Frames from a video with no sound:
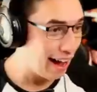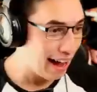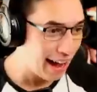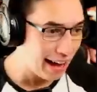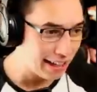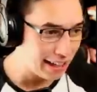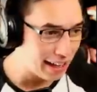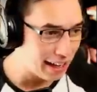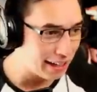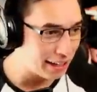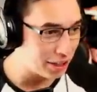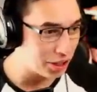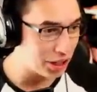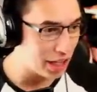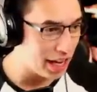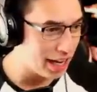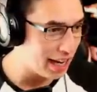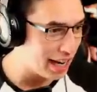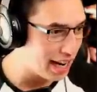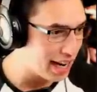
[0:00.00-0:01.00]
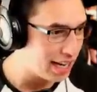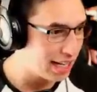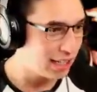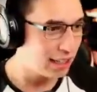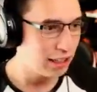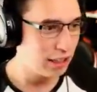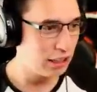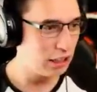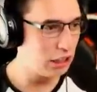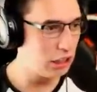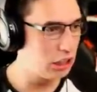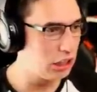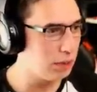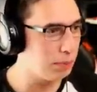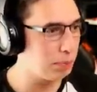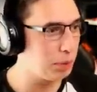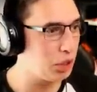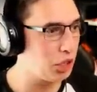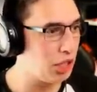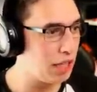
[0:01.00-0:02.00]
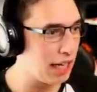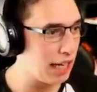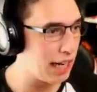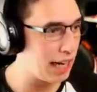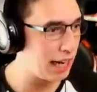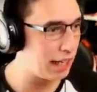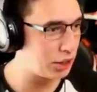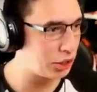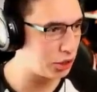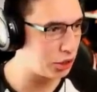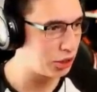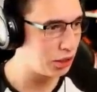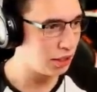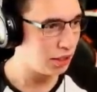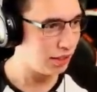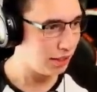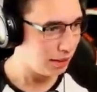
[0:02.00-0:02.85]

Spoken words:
I got a thingy! Fuck your ass!